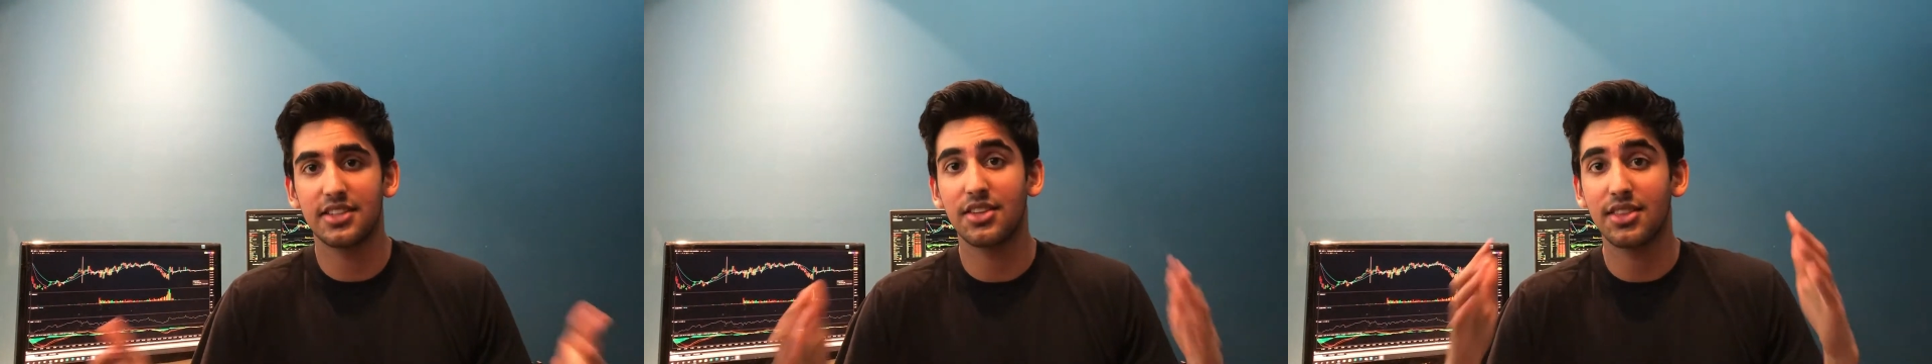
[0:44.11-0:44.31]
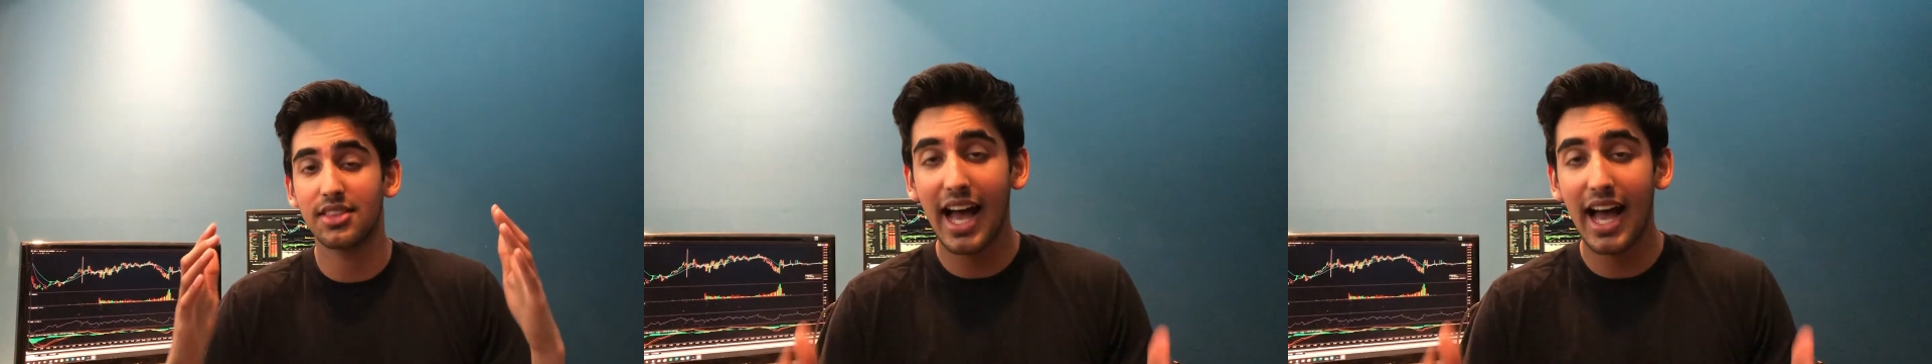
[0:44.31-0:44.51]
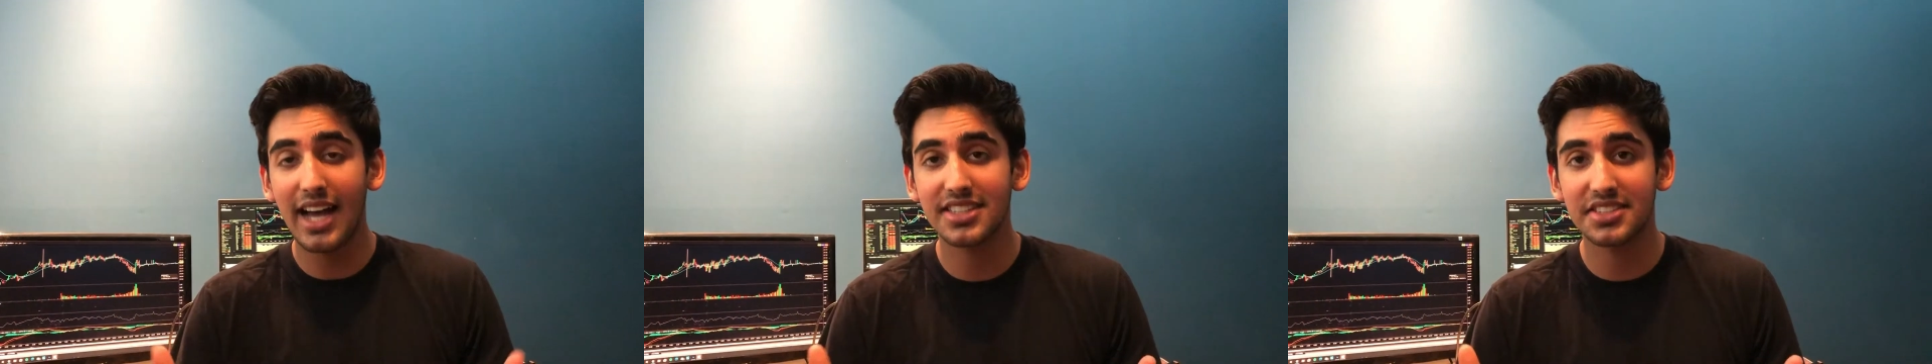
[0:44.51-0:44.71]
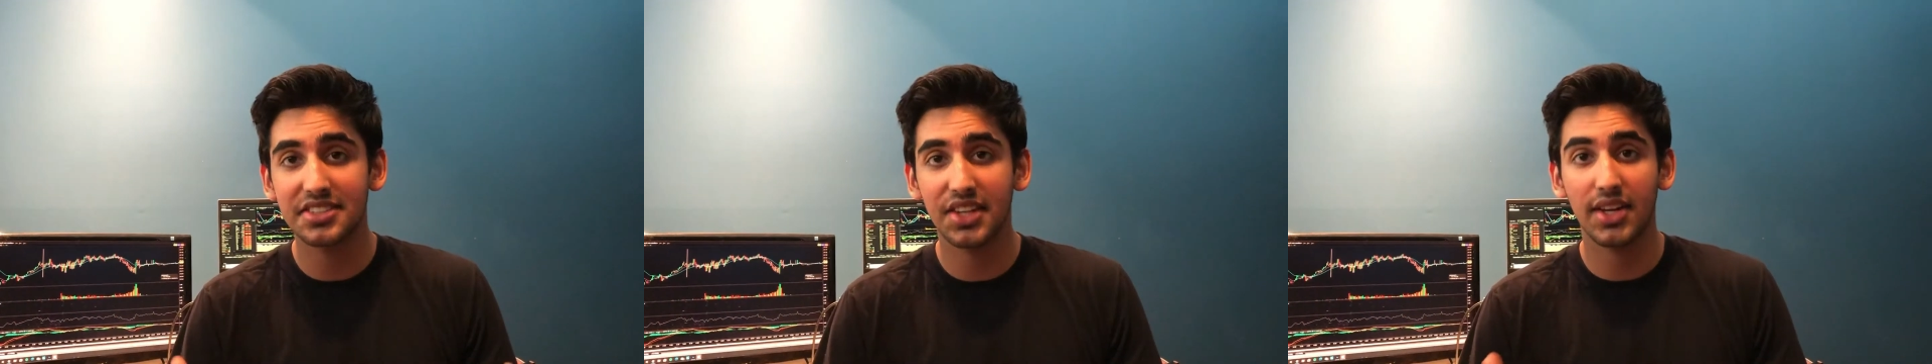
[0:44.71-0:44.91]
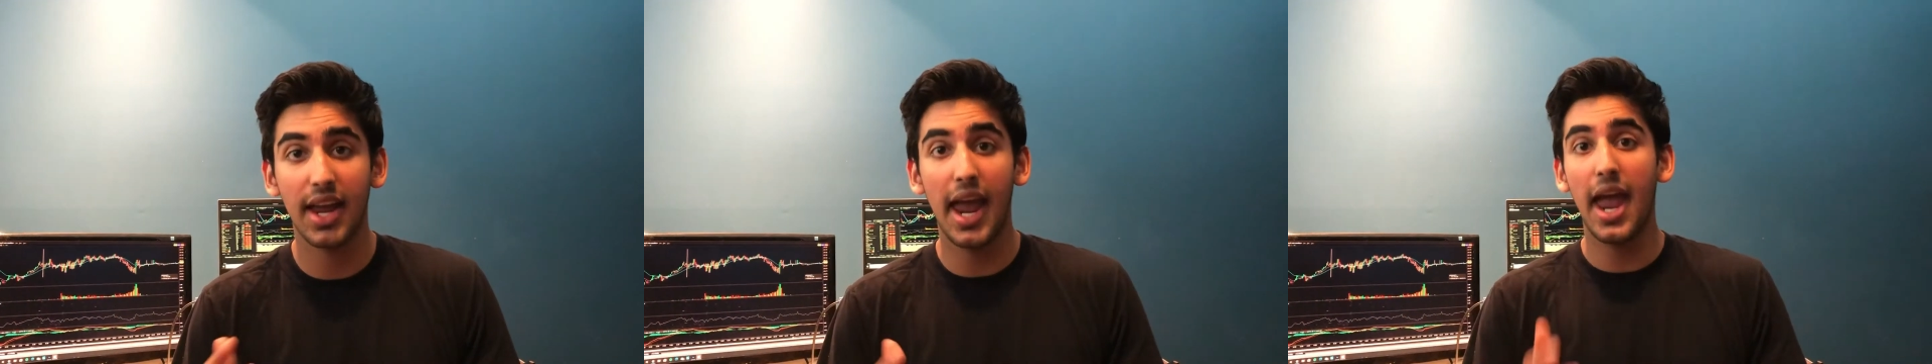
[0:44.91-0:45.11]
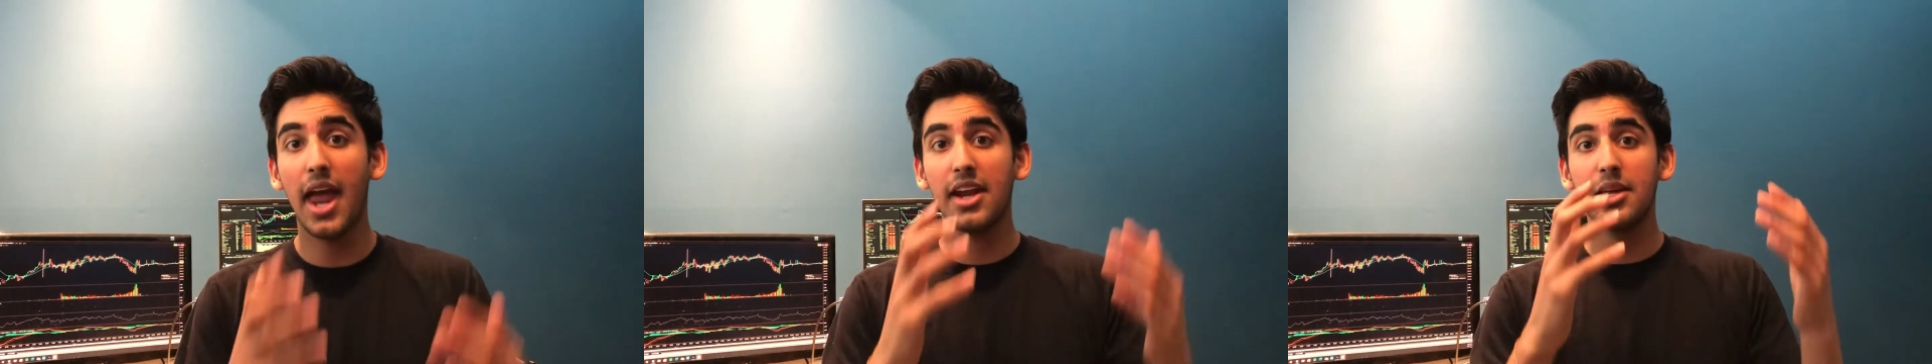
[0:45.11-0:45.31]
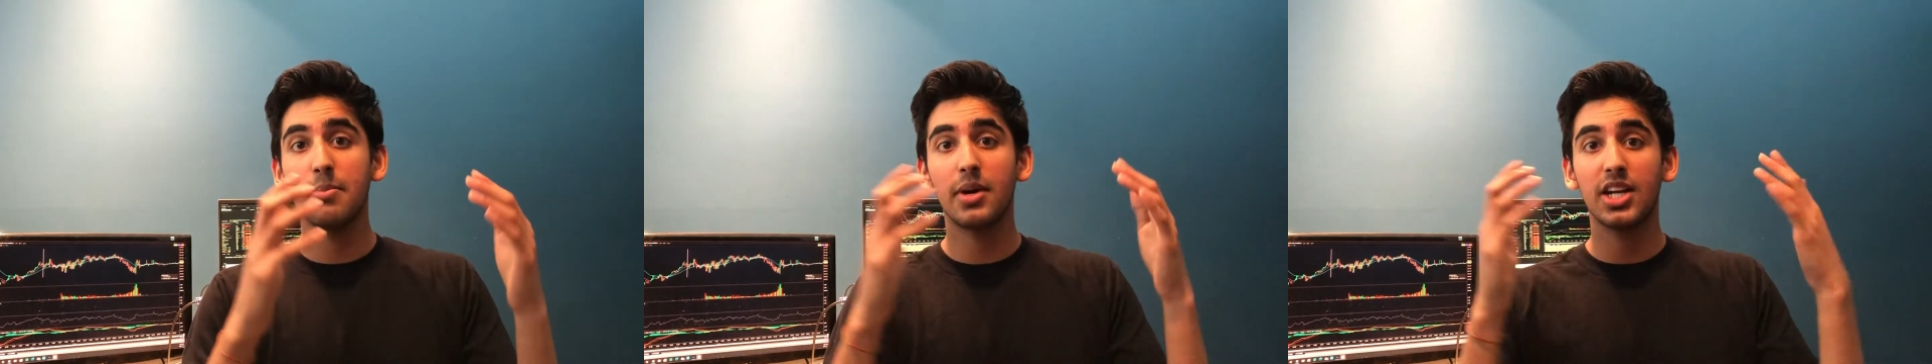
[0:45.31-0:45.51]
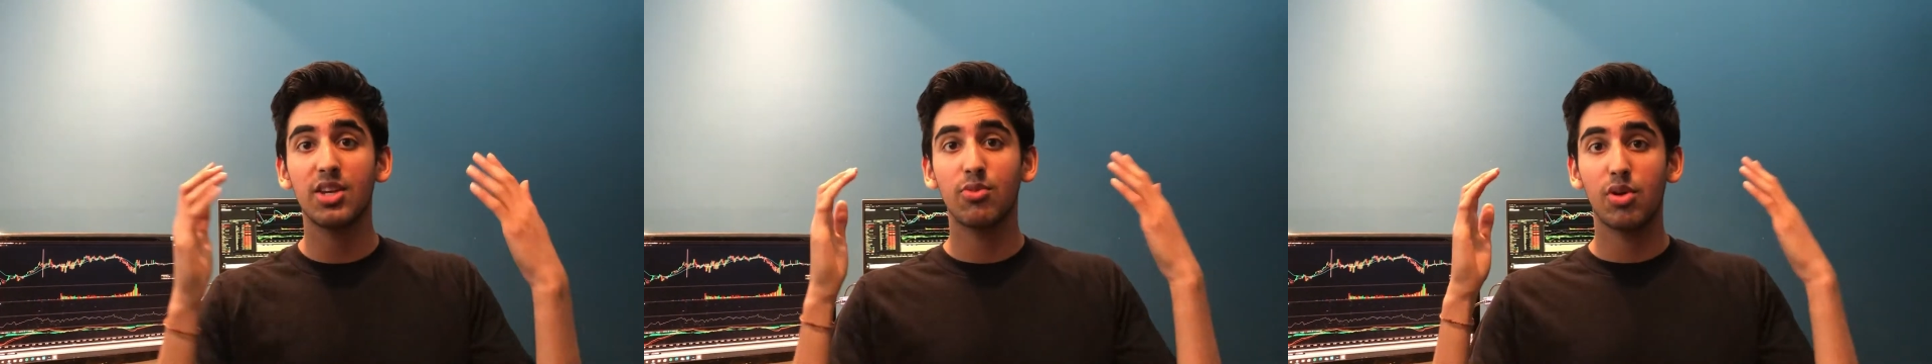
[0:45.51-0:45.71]
the last thing
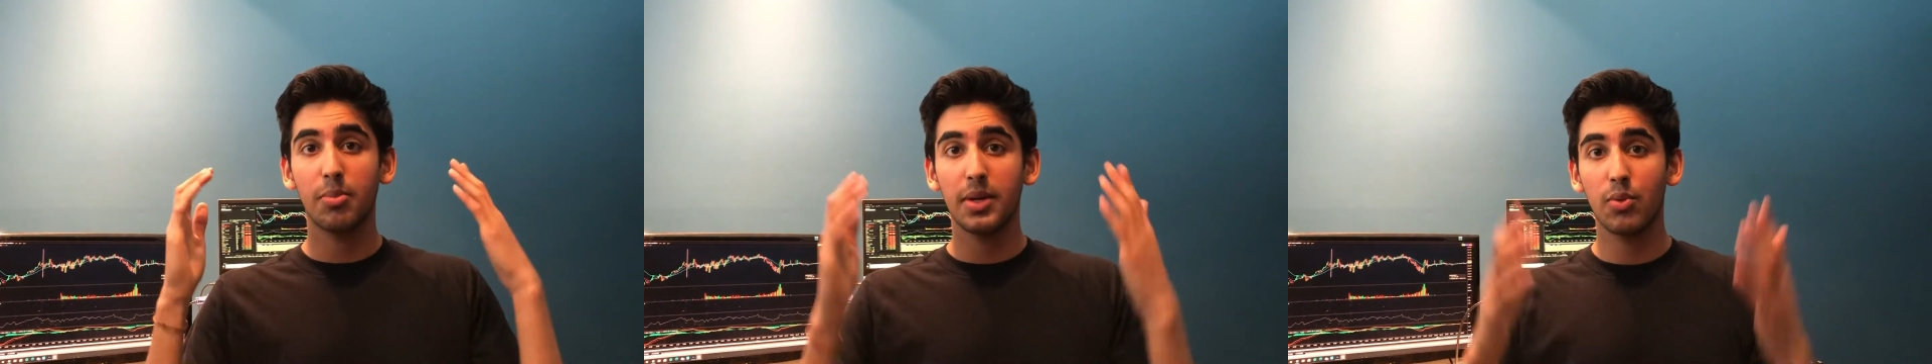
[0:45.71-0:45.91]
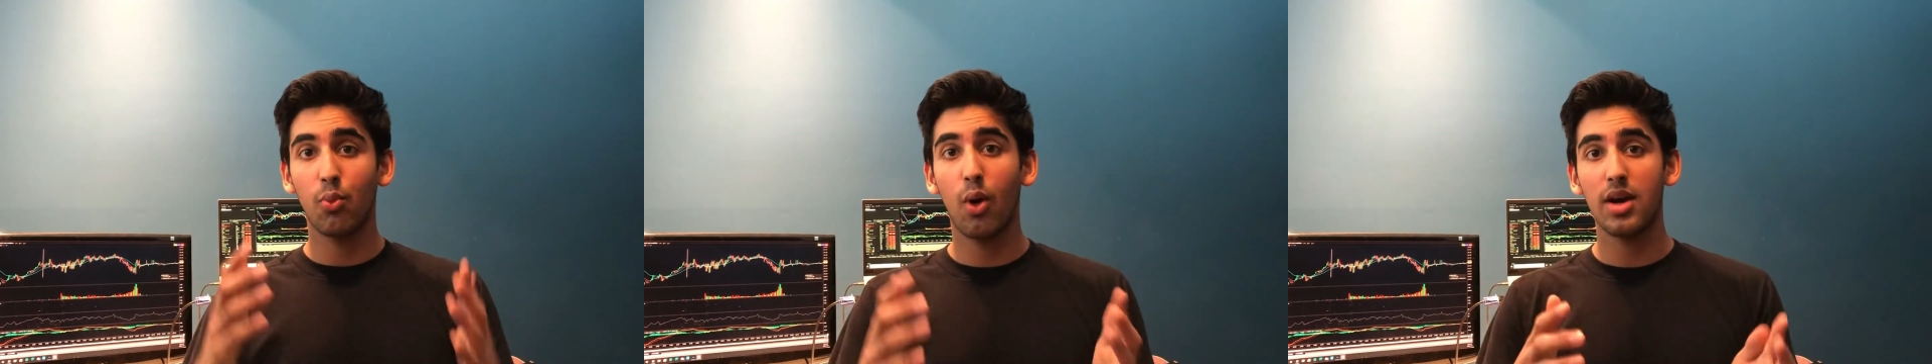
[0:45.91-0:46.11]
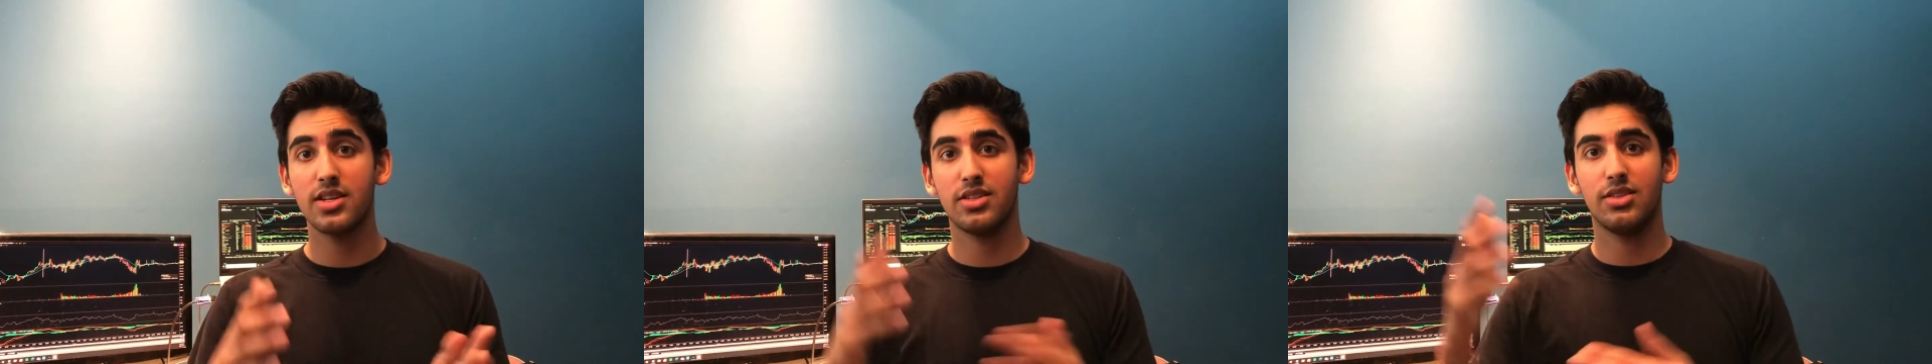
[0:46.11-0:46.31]
anybody would be wanting